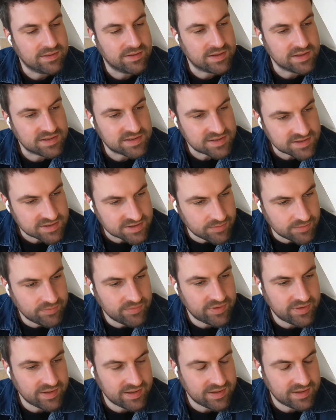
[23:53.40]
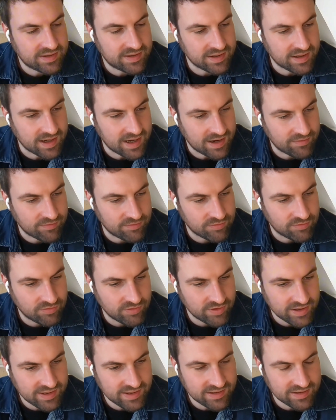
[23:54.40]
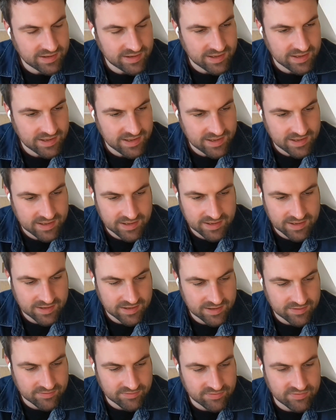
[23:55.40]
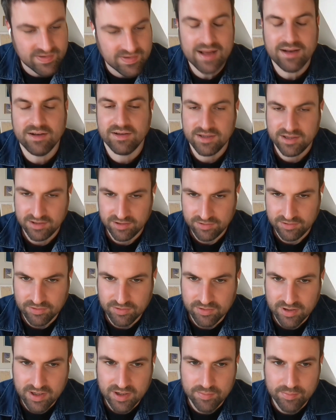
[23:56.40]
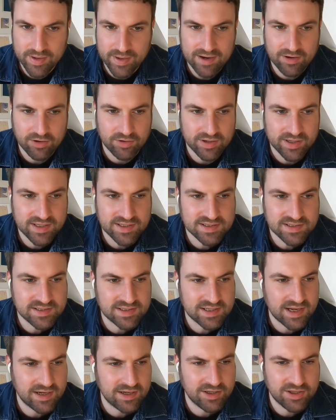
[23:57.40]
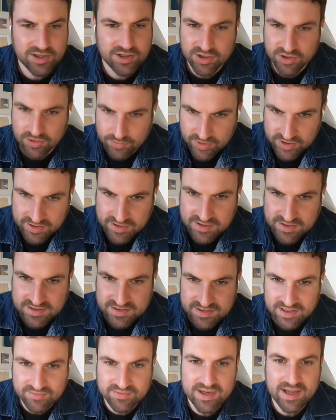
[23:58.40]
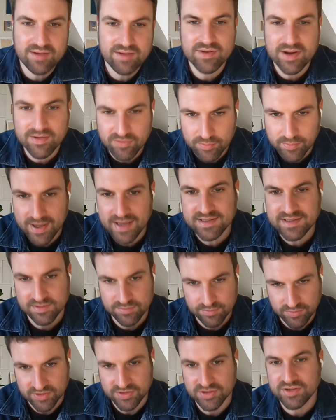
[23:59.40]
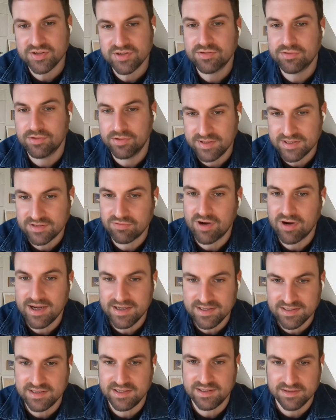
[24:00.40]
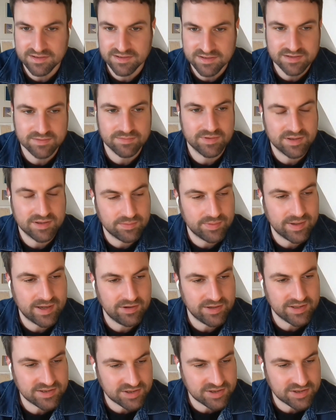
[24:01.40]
there's something that I really value about his kind of humanness. I've never met him, but just through his writing, there's something about